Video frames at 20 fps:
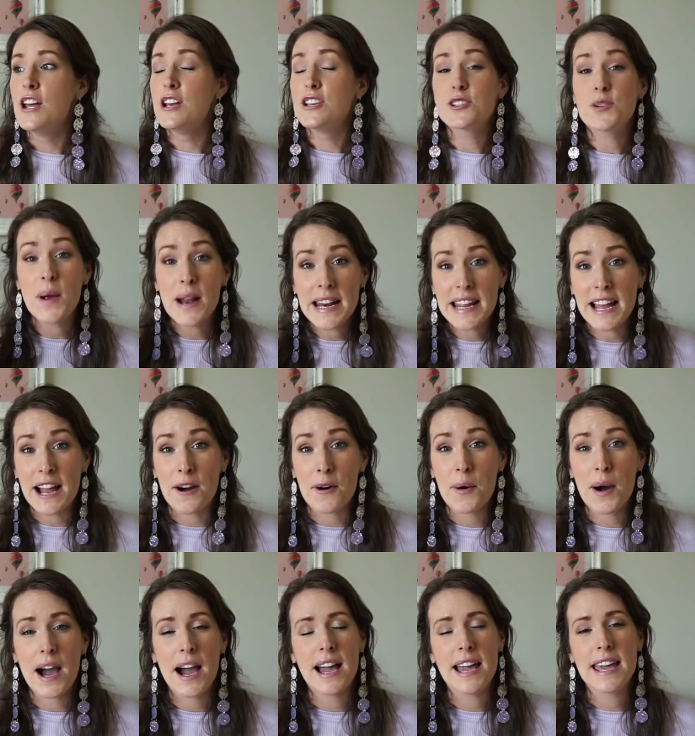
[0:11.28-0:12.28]
So anyhow,
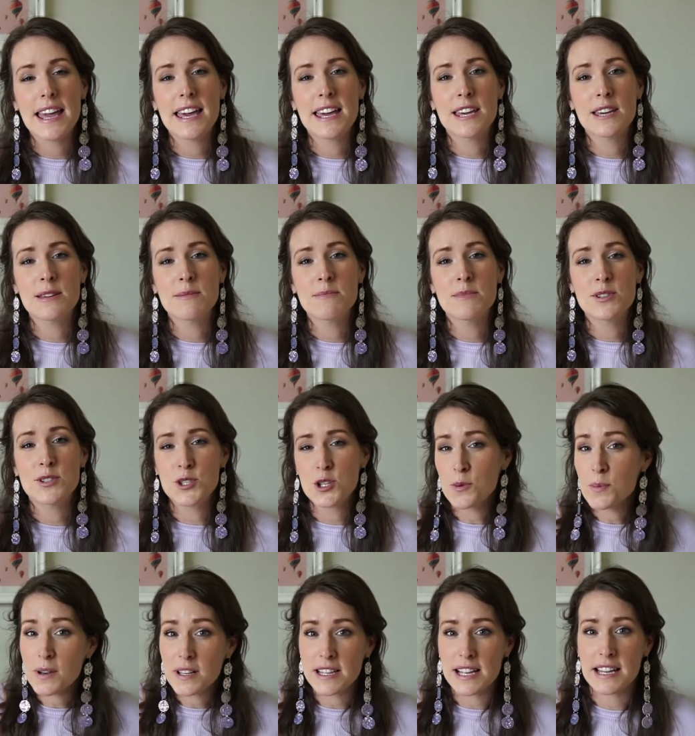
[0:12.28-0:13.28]
I am
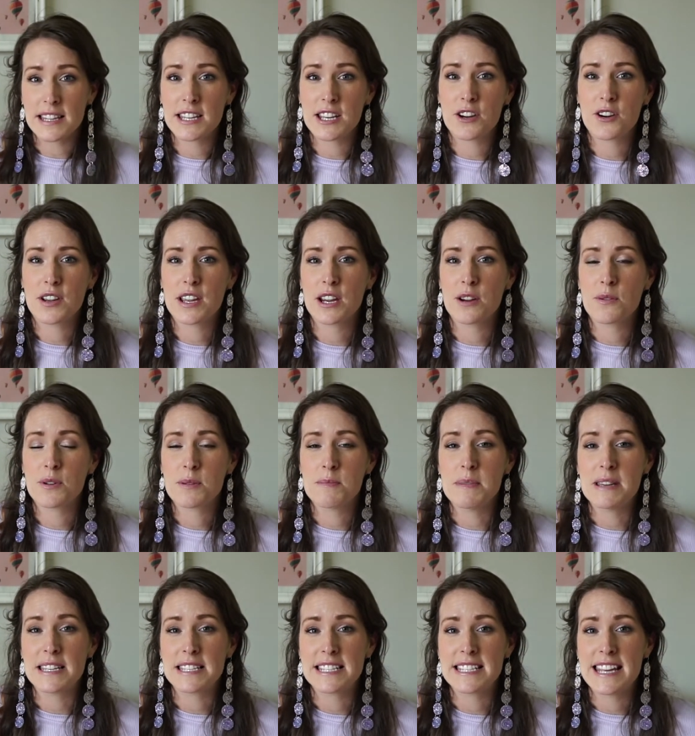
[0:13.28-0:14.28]
super glad that you're here with
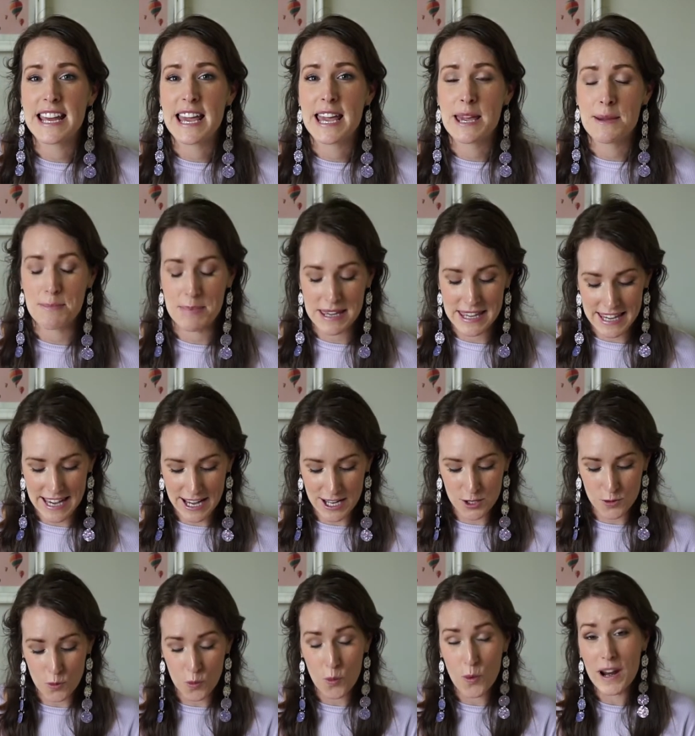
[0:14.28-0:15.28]
me today because
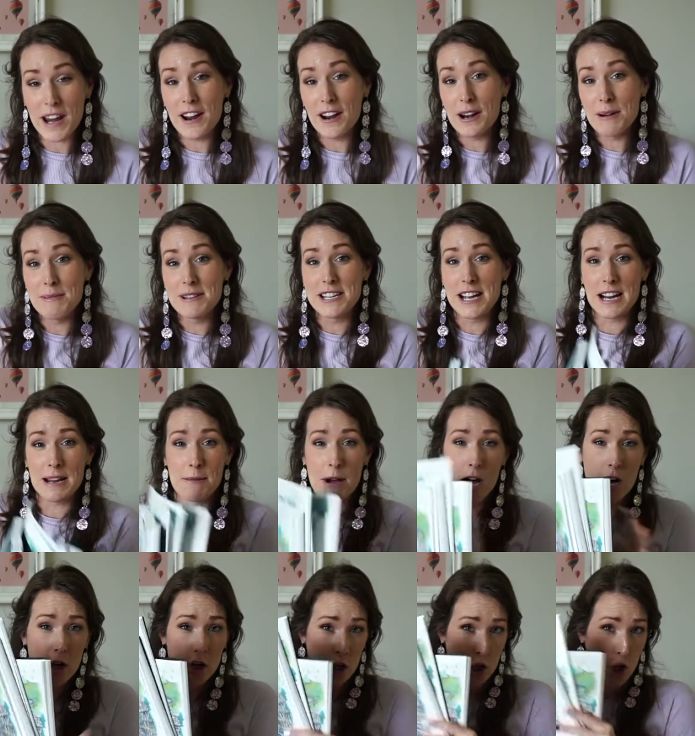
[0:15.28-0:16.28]
we're going to be talking about